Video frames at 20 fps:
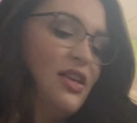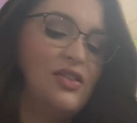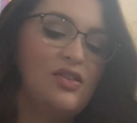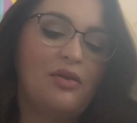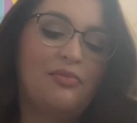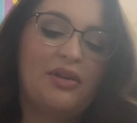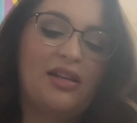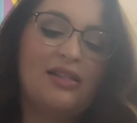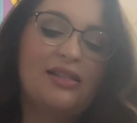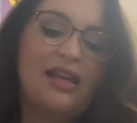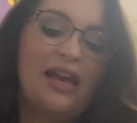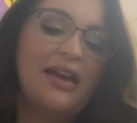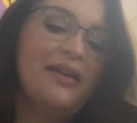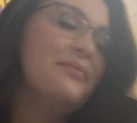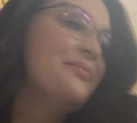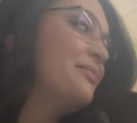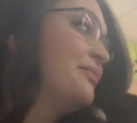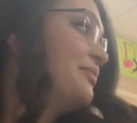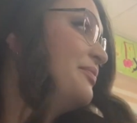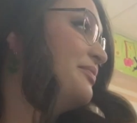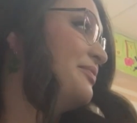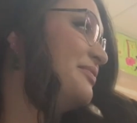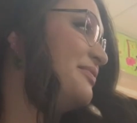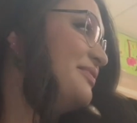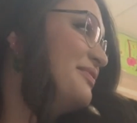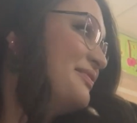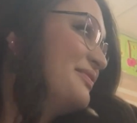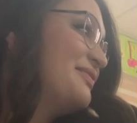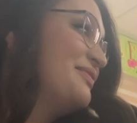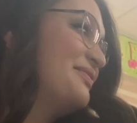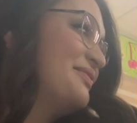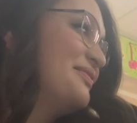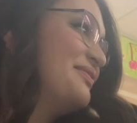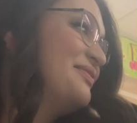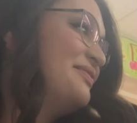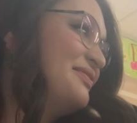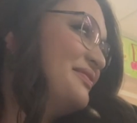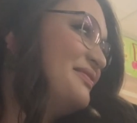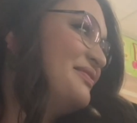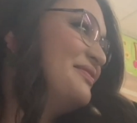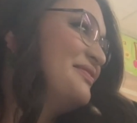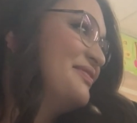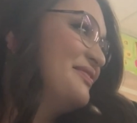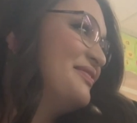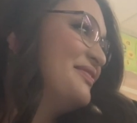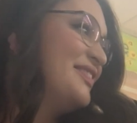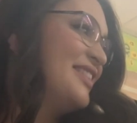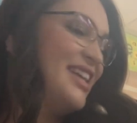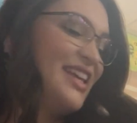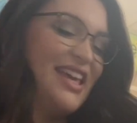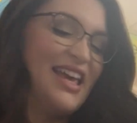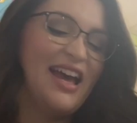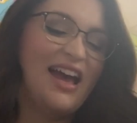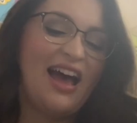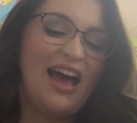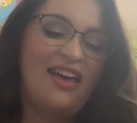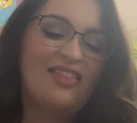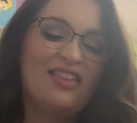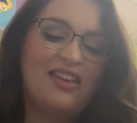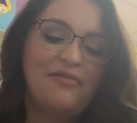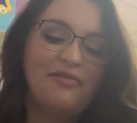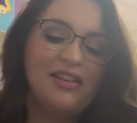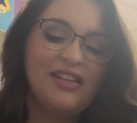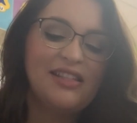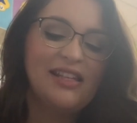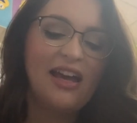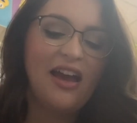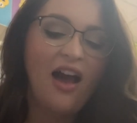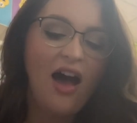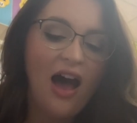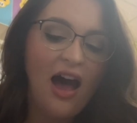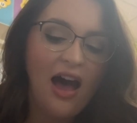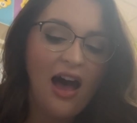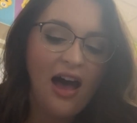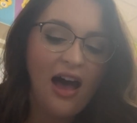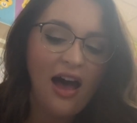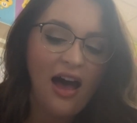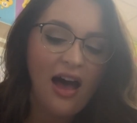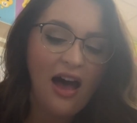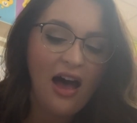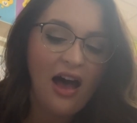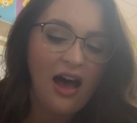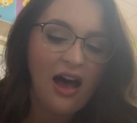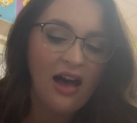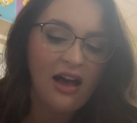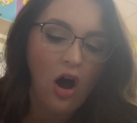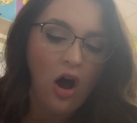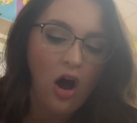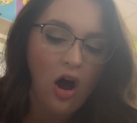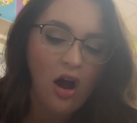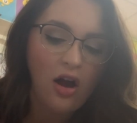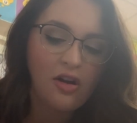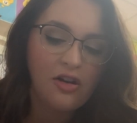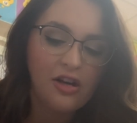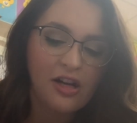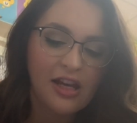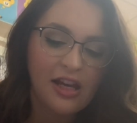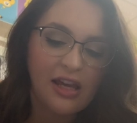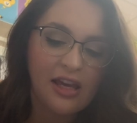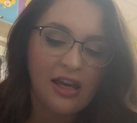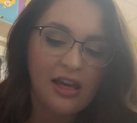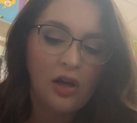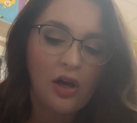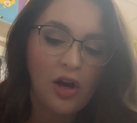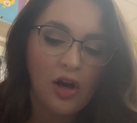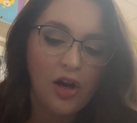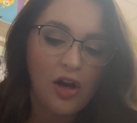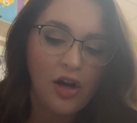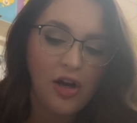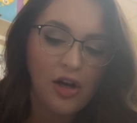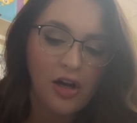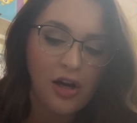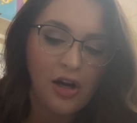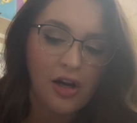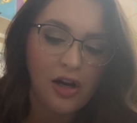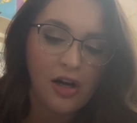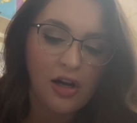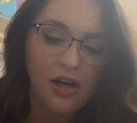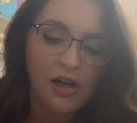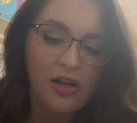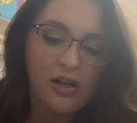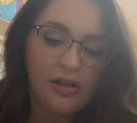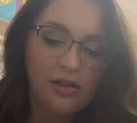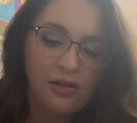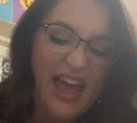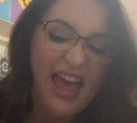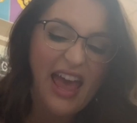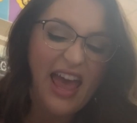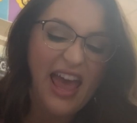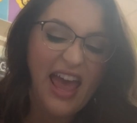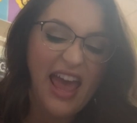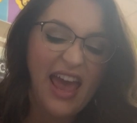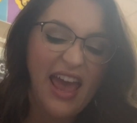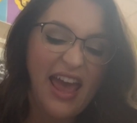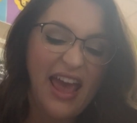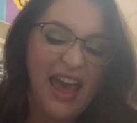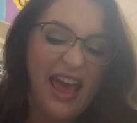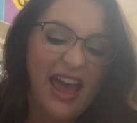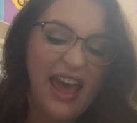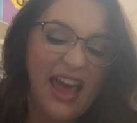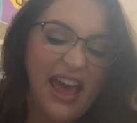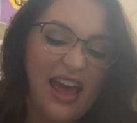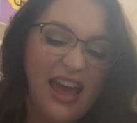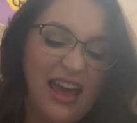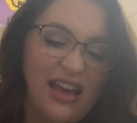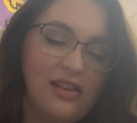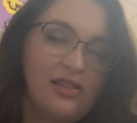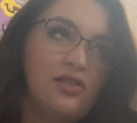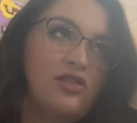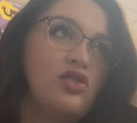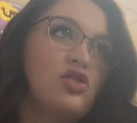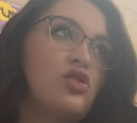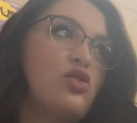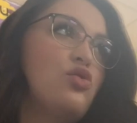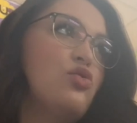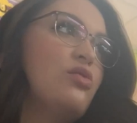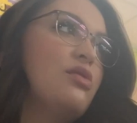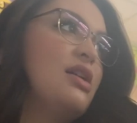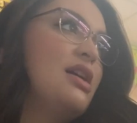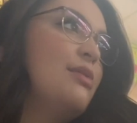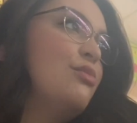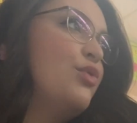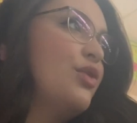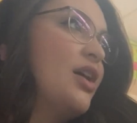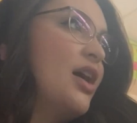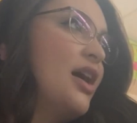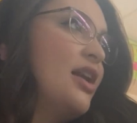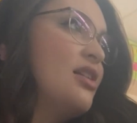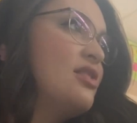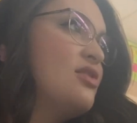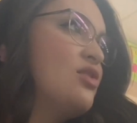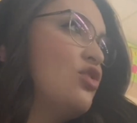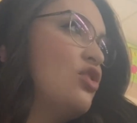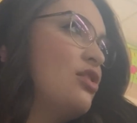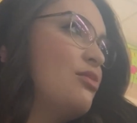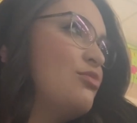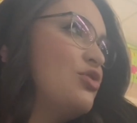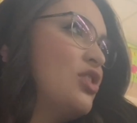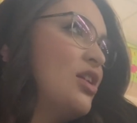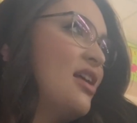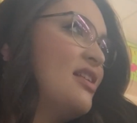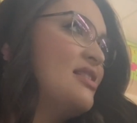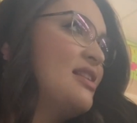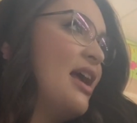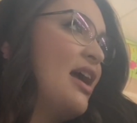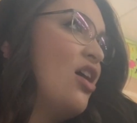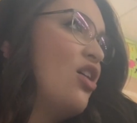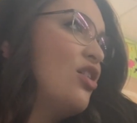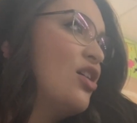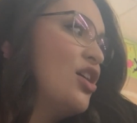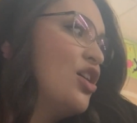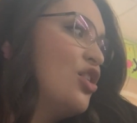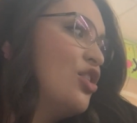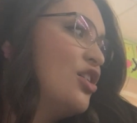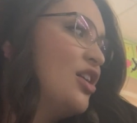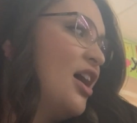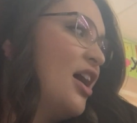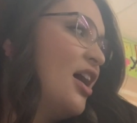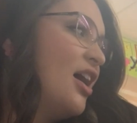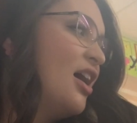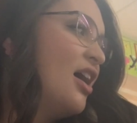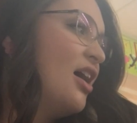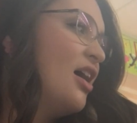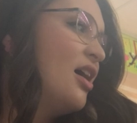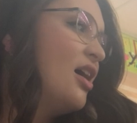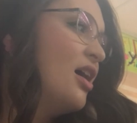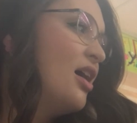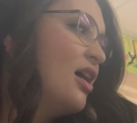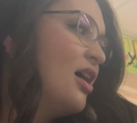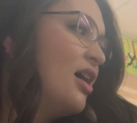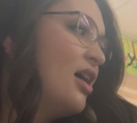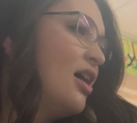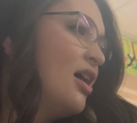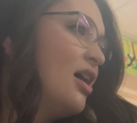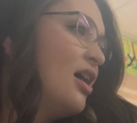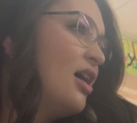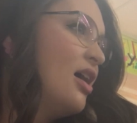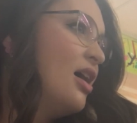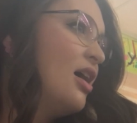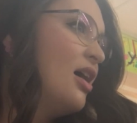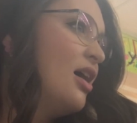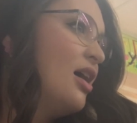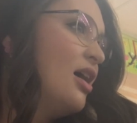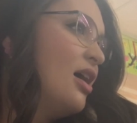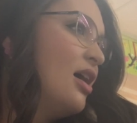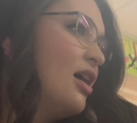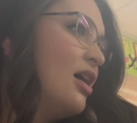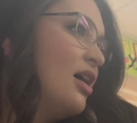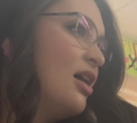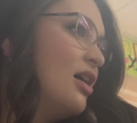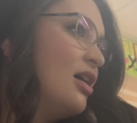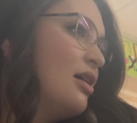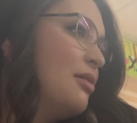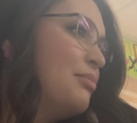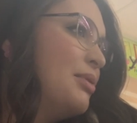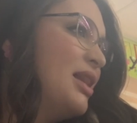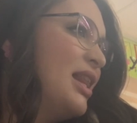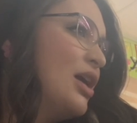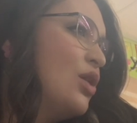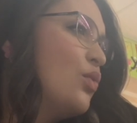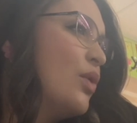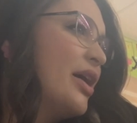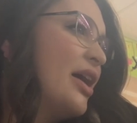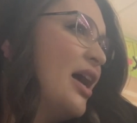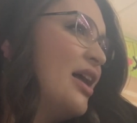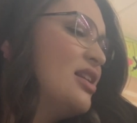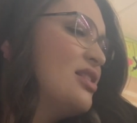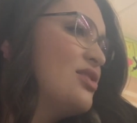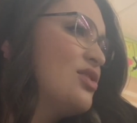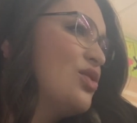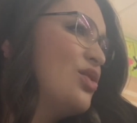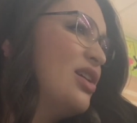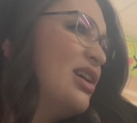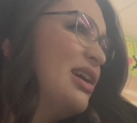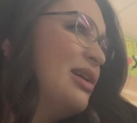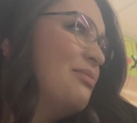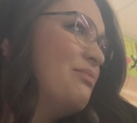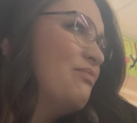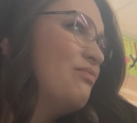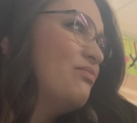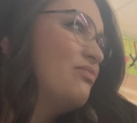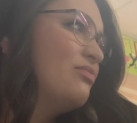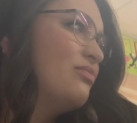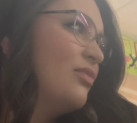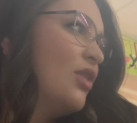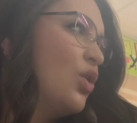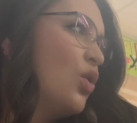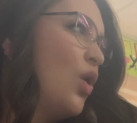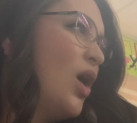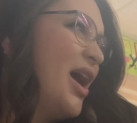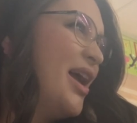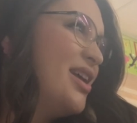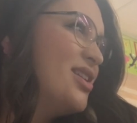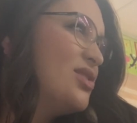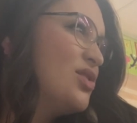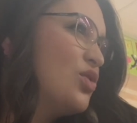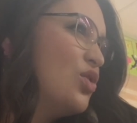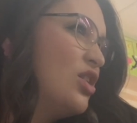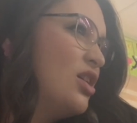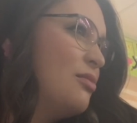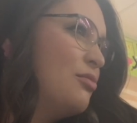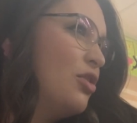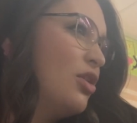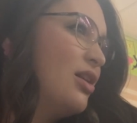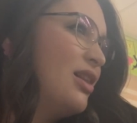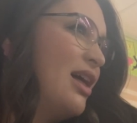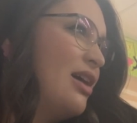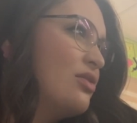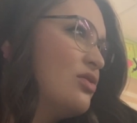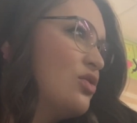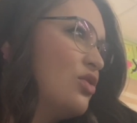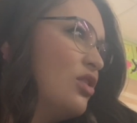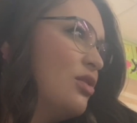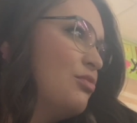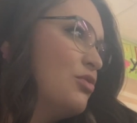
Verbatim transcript: So I'm going to say... My cousin's name is Ari. Yeah, I think I'm going to say, ah! Ari heard a scream. What kind of scream should I say? Ari heard a... Ah! But what kind of scream? A quiet scream or a loud scream?